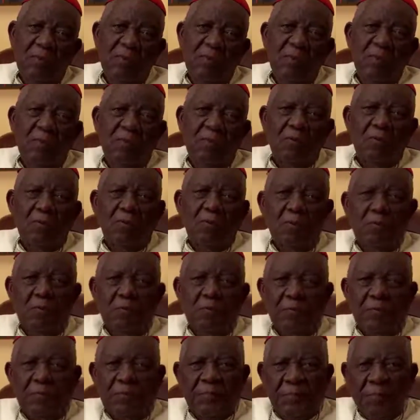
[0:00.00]
who
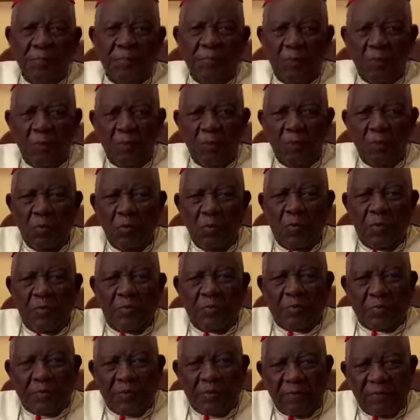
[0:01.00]
will
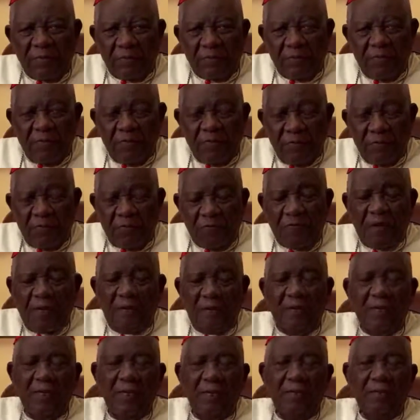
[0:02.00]

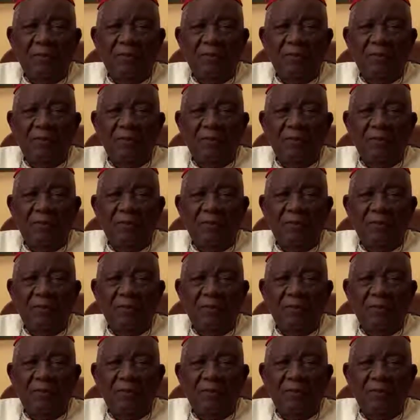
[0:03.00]
prefer